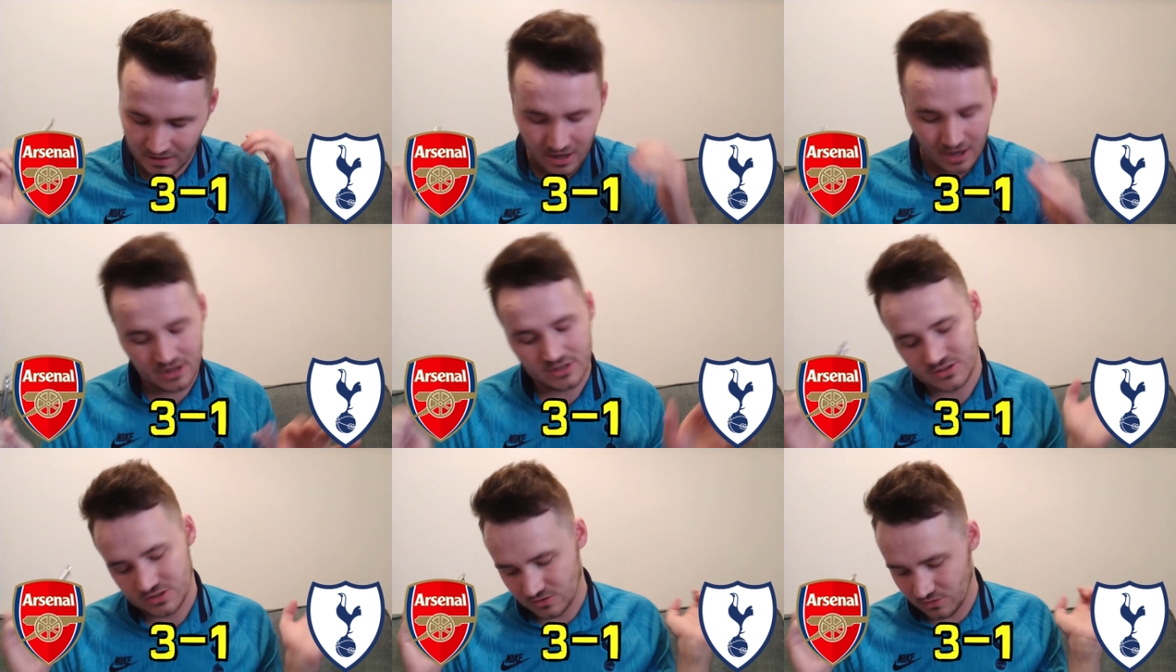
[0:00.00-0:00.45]

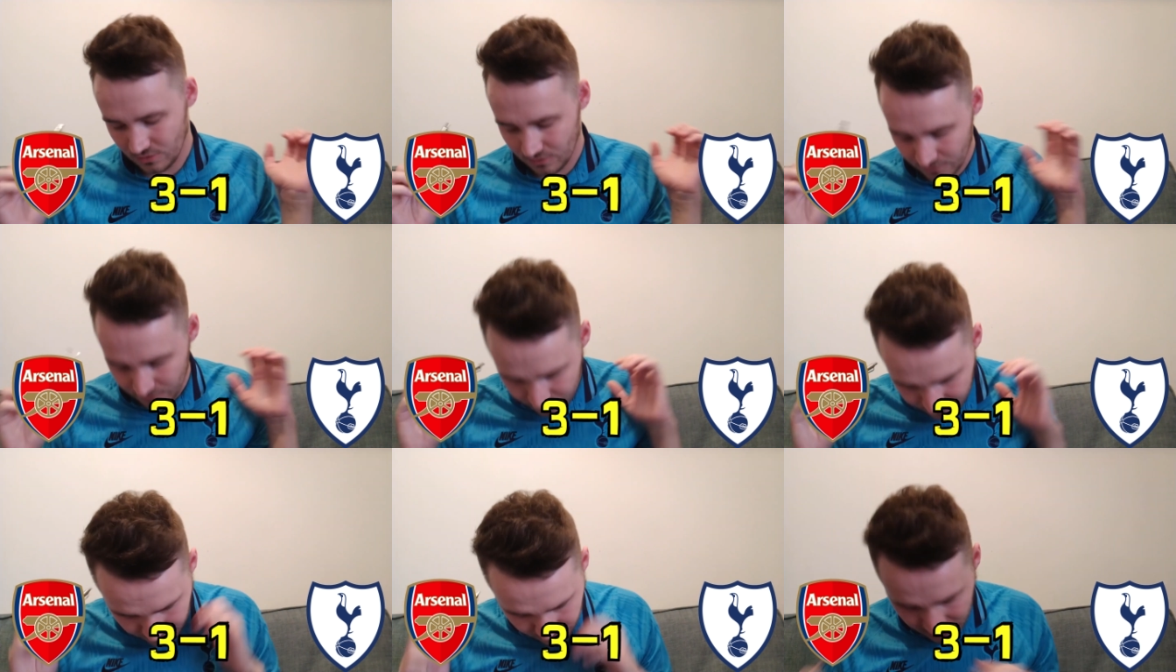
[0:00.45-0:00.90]

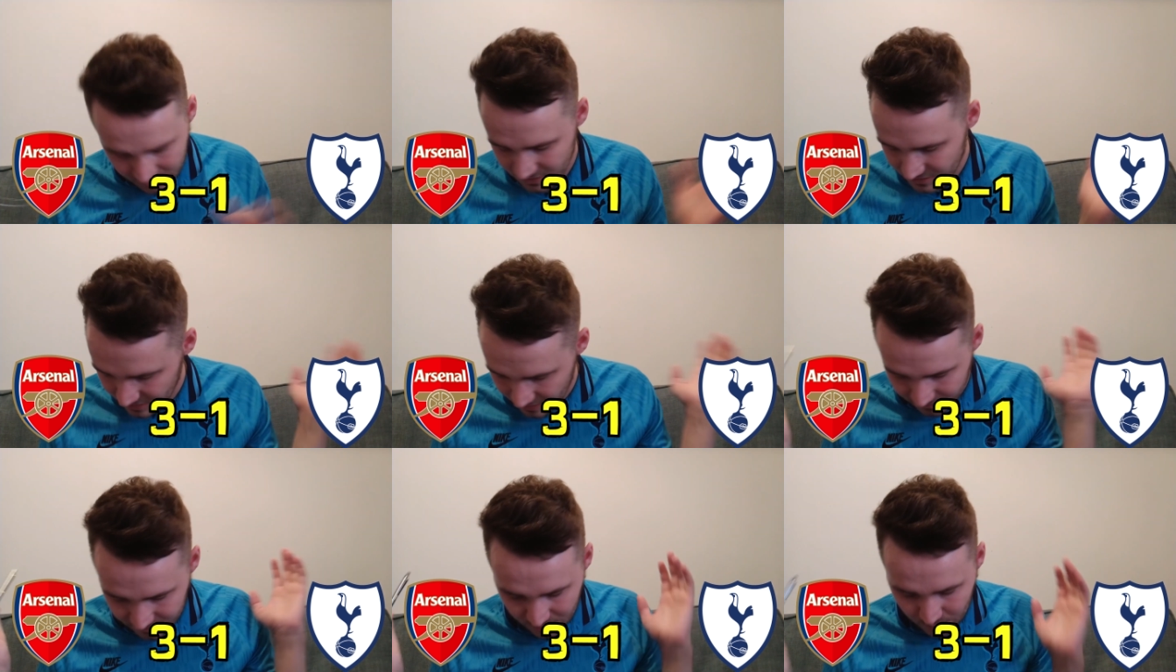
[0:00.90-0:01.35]
Arsenal fully
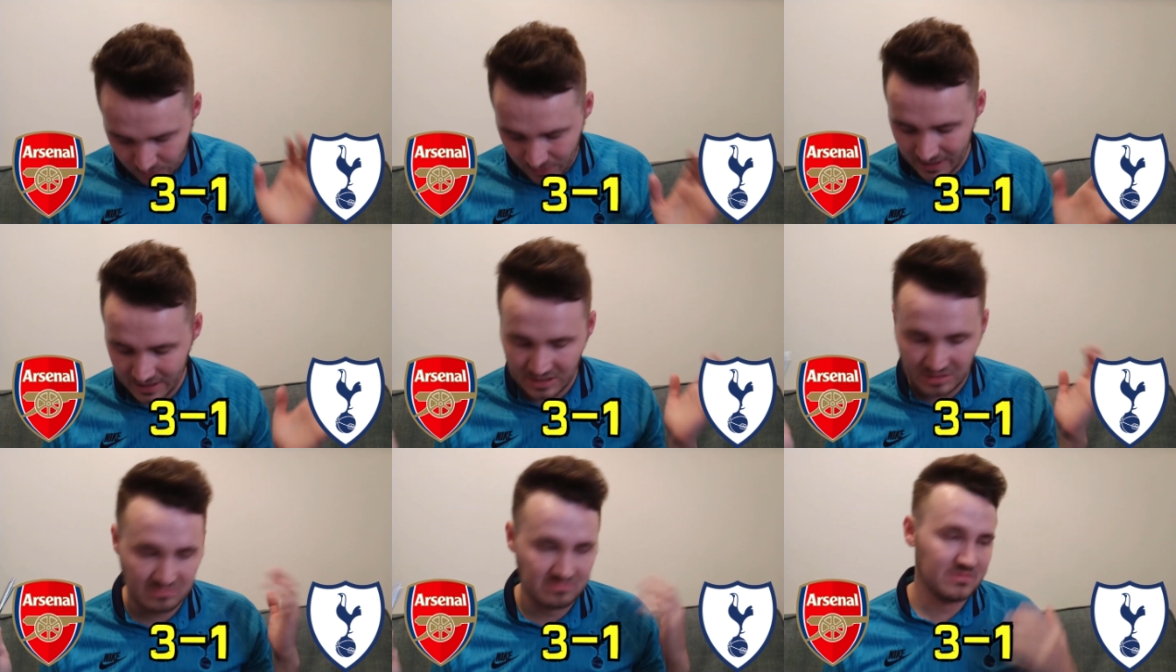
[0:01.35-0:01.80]
deserved the
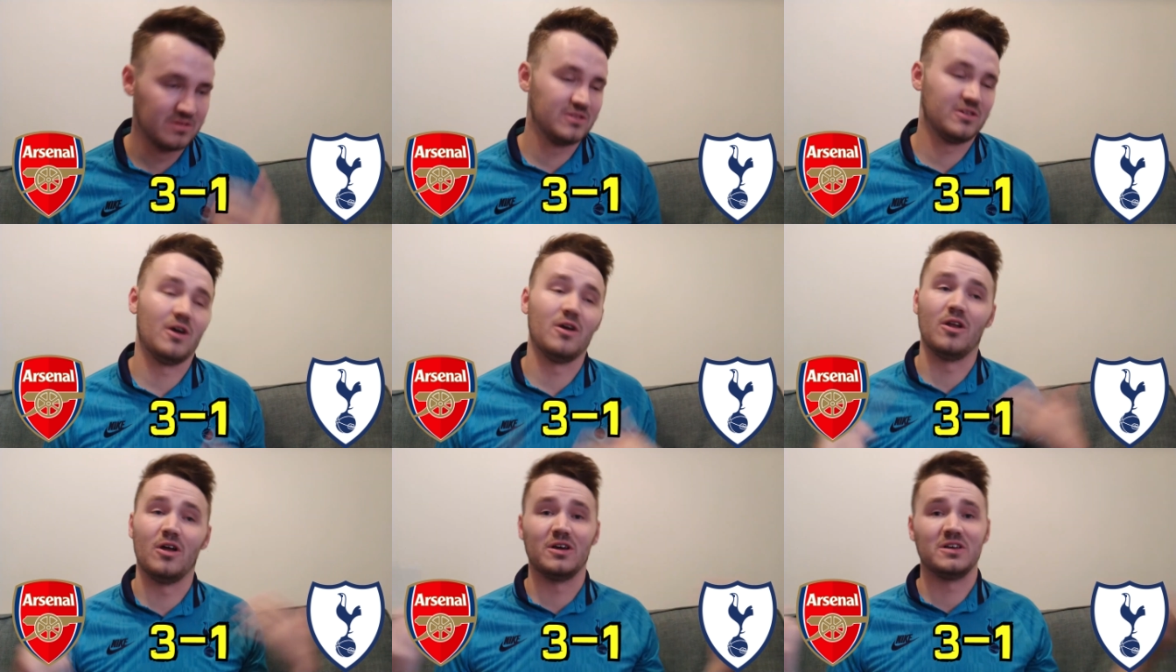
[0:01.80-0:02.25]
win.
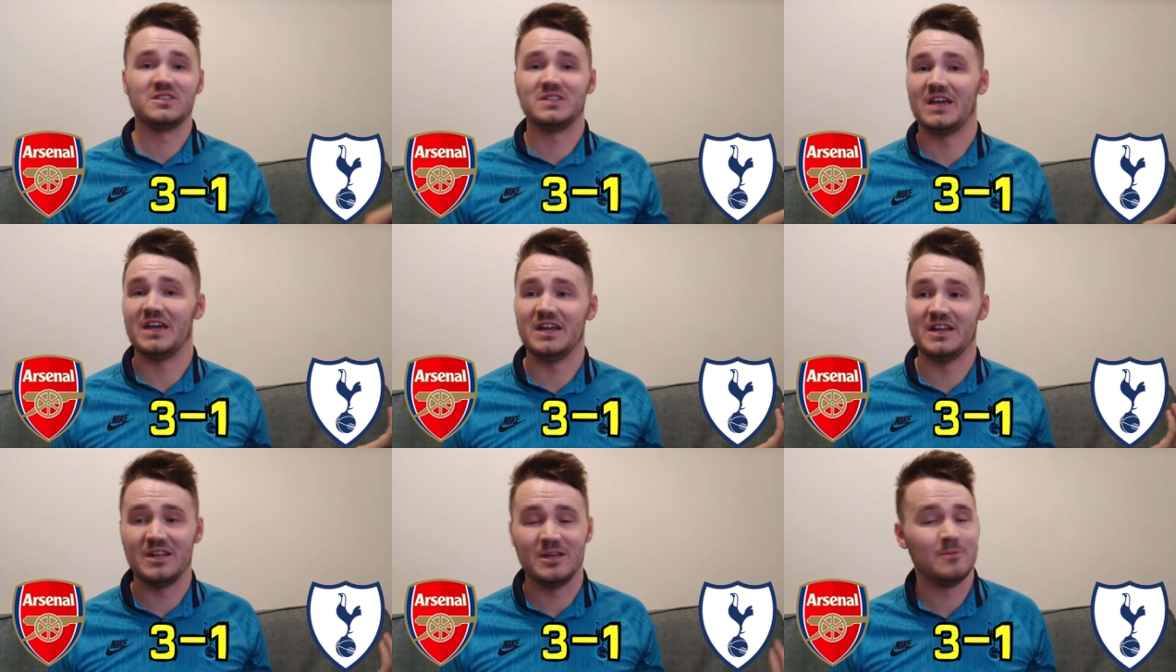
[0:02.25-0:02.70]
Don't like
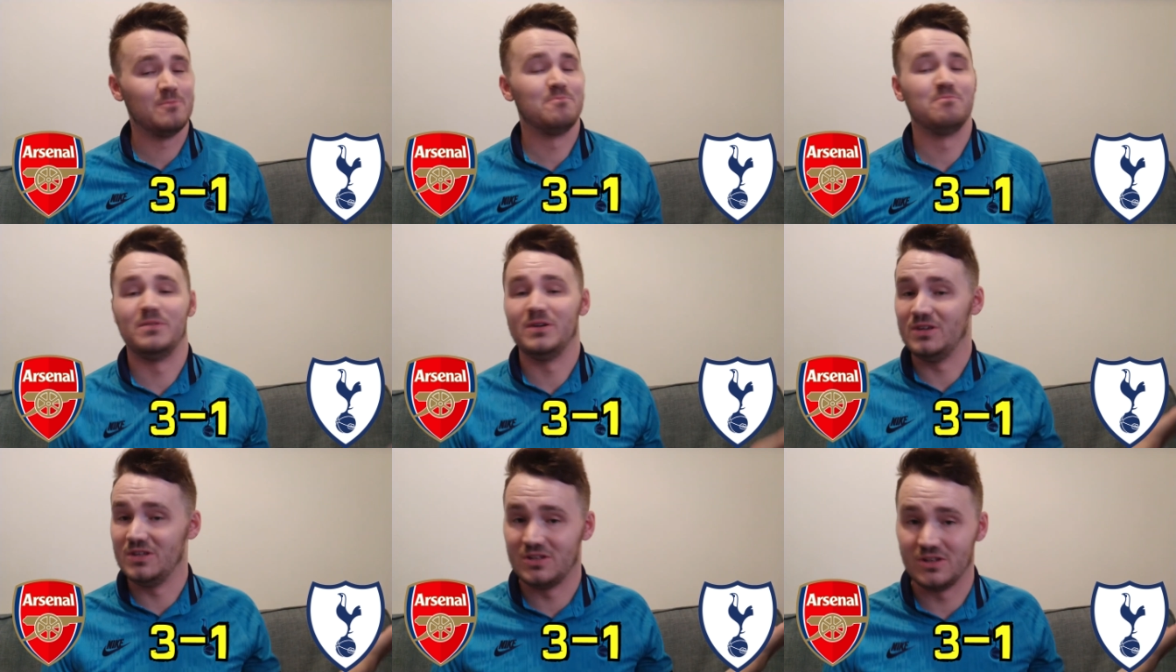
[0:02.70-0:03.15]
saying it,
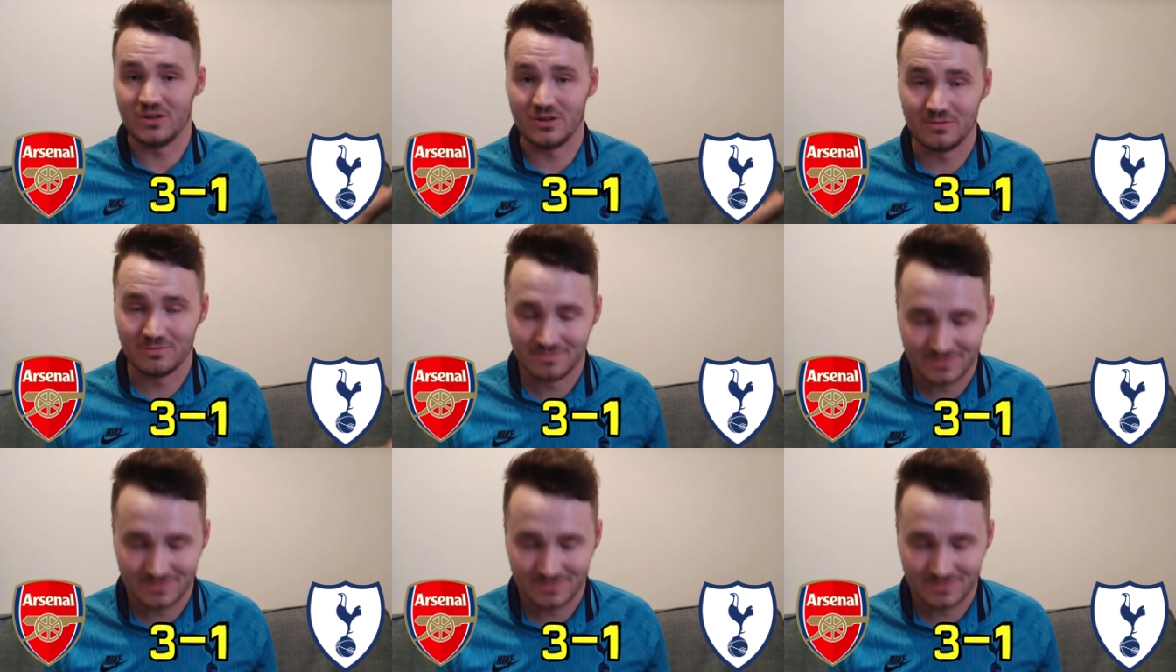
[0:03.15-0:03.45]
but you do.